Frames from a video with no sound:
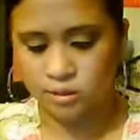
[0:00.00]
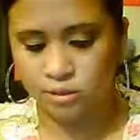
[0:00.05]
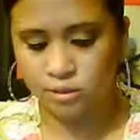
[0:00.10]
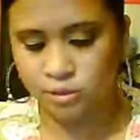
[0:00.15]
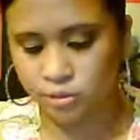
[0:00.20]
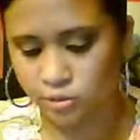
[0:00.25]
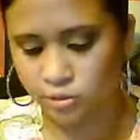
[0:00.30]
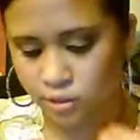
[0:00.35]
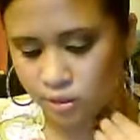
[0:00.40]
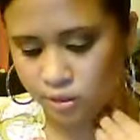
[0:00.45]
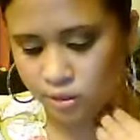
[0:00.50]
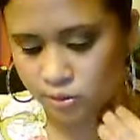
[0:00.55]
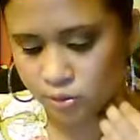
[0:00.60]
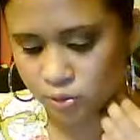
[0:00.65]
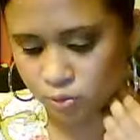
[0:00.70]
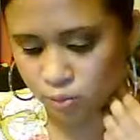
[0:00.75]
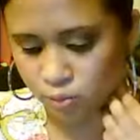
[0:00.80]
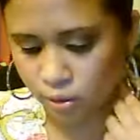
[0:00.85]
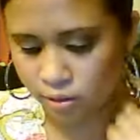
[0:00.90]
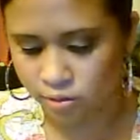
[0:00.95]
underneath
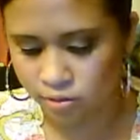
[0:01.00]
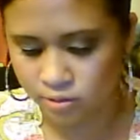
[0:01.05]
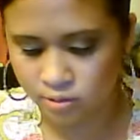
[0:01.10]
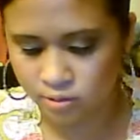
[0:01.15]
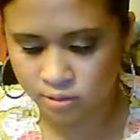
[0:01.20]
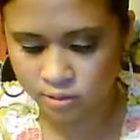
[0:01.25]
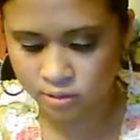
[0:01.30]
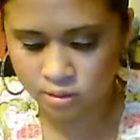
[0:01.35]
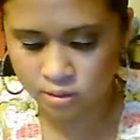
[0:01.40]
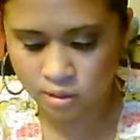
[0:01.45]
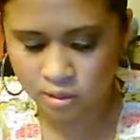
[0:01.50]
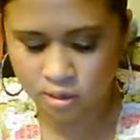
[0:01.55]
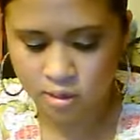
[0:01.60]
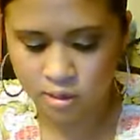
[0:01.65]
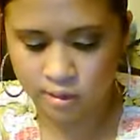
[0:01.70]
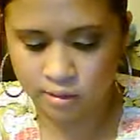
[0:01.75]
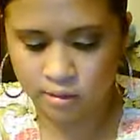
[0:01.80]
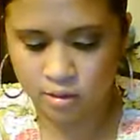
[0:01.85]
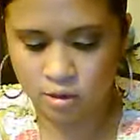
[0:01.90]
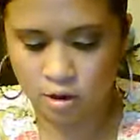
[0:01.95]
sweaters
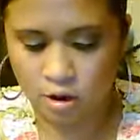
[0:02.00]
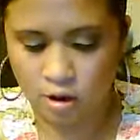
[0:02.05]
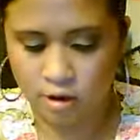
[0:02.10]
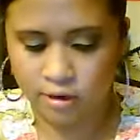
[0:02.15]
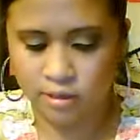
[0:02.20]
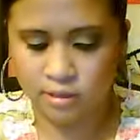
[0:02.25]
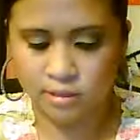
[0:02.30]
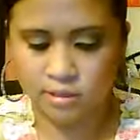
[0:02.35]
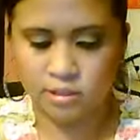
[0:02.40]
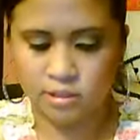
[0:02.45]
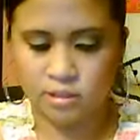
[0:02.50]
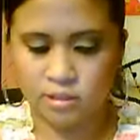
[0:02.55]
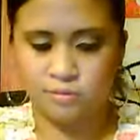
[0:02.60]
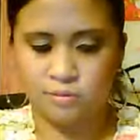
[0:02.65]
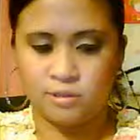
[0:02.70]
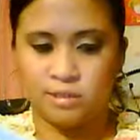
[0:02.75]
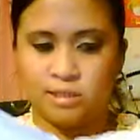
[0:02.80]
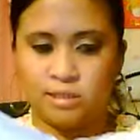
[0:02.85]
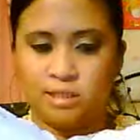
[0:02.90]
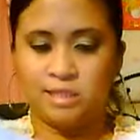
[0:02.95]
and cardigans
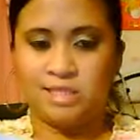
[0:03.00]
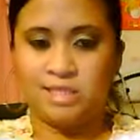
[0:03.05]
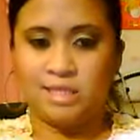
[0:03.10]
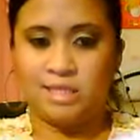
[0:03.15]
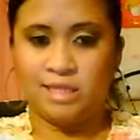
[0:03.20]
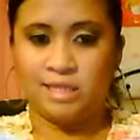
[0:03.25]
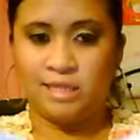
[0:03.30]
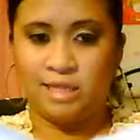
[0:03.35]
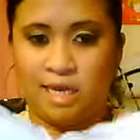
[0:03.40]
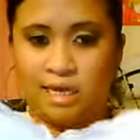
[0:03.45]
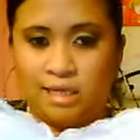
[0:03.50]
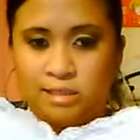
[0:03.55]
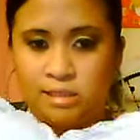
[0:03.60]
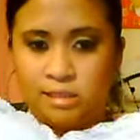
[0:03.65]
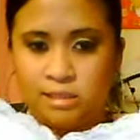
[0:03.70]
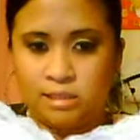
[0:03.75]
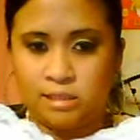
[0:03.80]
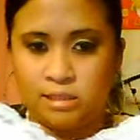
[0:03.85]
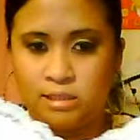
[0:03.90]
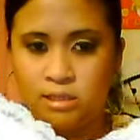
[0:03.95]
because it's
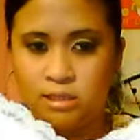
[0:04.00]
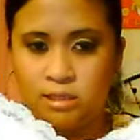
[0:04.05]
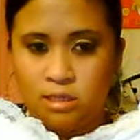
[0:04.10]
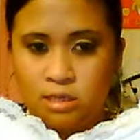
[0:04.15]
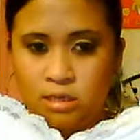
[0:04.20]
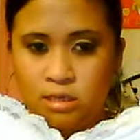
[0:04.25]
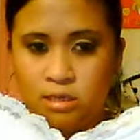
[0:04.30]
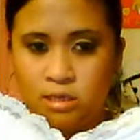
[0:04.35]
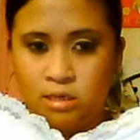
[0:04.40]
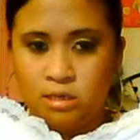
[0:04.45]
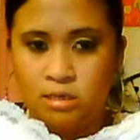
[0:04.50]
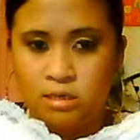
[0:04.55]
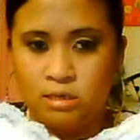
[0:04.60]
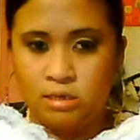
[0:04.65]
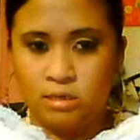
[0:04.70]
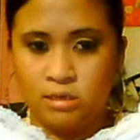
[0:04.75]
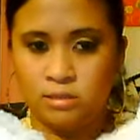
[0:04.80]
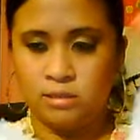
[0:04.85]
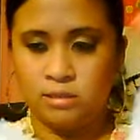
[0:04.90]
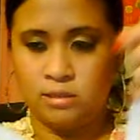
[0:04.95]
laced.
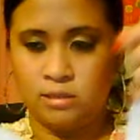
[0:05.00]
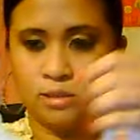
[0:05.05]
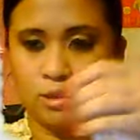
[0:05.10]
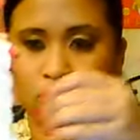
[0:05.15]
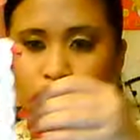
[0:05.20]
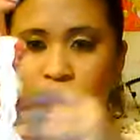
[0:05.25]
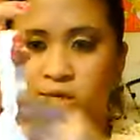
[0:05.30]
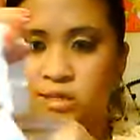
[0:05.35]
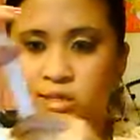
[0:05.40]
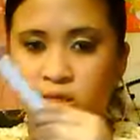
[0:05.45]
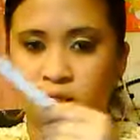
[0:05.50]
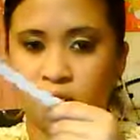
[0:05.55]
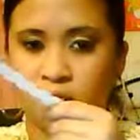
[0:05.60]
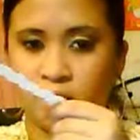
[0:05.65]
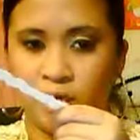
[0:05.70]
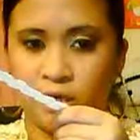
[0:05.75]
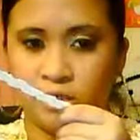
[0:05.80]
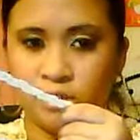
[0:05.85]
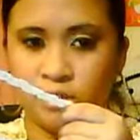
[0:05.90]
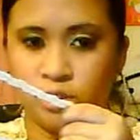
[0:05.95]
So it has like
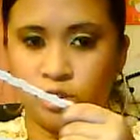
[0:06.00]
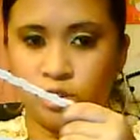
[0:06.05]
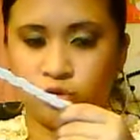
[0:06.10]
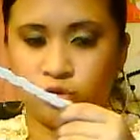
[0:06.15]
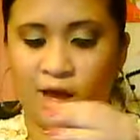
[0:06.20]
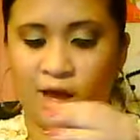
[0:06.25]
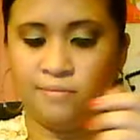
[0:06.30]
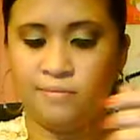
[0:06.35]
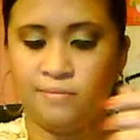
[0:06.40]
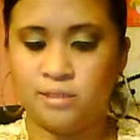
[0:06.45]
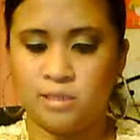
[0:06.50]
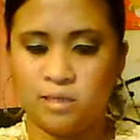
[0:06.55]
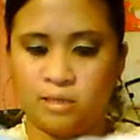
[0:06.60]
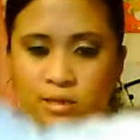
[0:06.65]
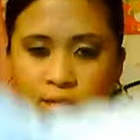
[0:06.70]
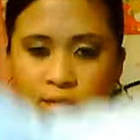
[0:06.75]
lace straps and